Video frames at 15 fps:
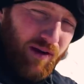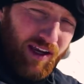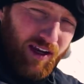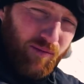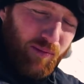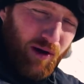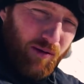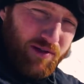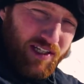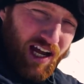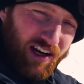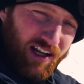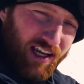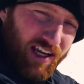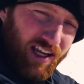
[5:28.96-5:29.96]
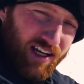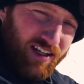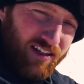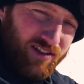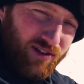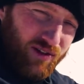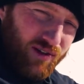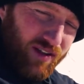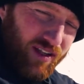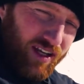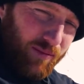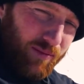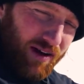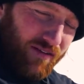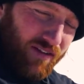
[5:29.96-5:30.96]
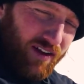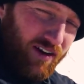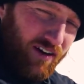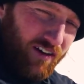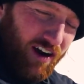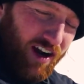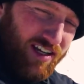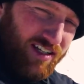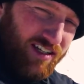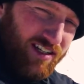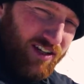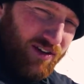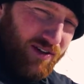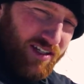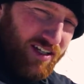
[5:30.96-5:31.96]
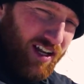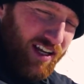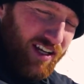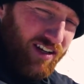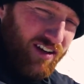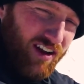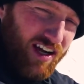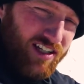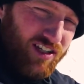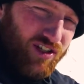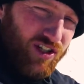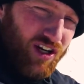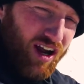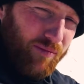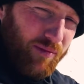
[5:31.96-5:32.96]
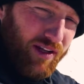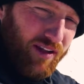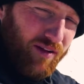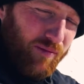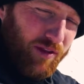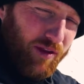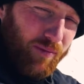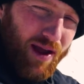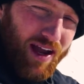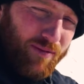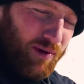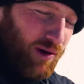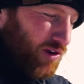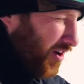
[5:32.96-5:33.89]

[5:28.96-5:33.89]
he pops out again into the above the horizon, so he's like nice and sharp in the back blue